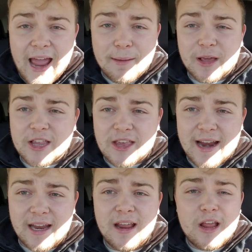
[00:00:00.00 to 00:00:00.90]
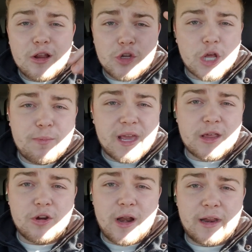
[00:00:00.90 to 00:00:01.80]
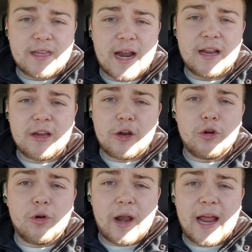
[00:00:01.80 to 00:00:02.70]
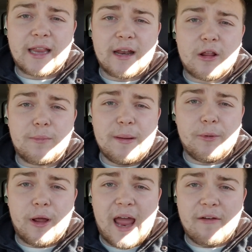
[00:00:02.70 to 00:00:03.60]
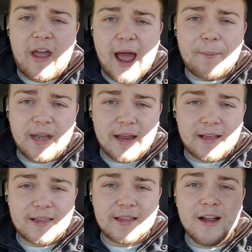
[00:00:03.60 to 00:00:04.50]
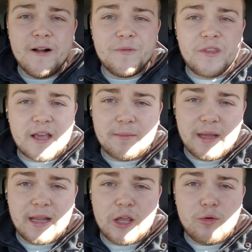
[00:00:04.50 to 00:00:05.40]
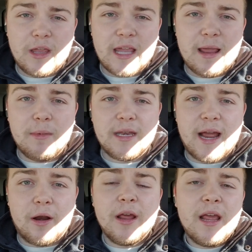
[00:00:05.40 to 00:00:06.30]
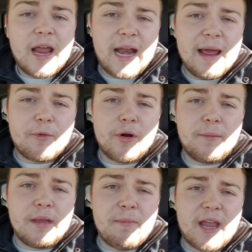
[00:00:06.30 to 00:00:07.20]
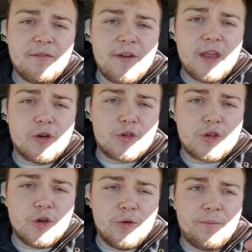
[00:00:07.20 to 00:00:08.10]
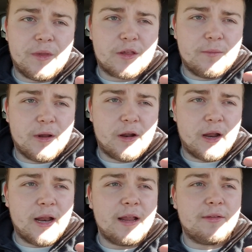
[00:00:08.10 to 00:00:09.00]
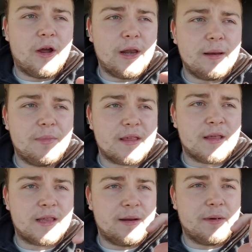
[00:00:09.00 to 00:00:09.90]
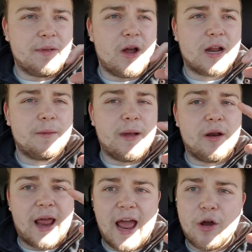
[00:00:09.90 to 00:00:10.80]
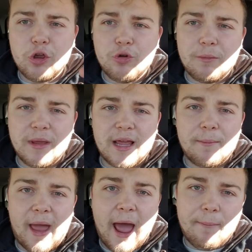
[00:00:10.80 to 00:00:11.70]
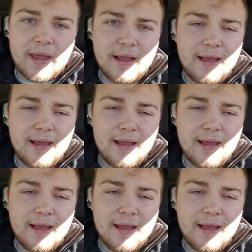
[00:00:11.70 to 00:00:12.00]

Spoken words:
am excited. Just because you're not excited and you don't like that other people have happiness doesn't mean that you can keep me down. And I am going to be making videos soon. It's going to be on an online business. And I'm going to be talking about how you can become happy.